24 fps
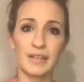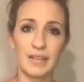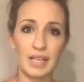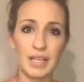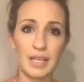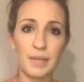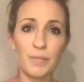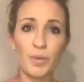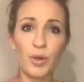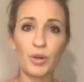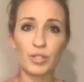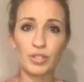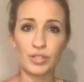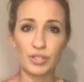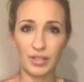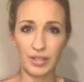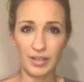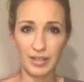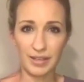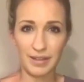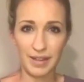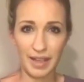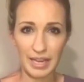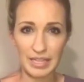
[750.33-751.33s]
Emotional
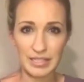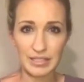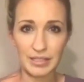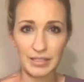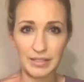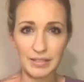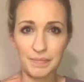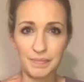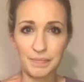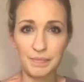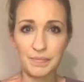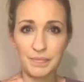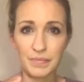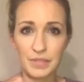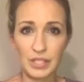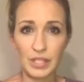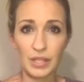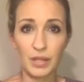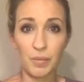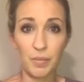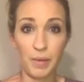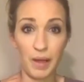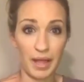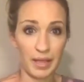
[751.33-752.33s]
connection to
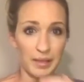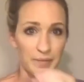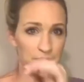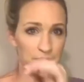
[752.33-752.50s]
the why.